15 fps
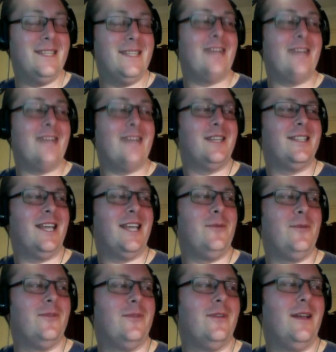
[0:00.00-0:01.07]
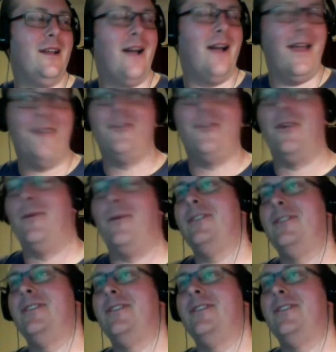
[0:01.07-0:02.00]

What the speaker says: actually a sequel, and I have not watched it.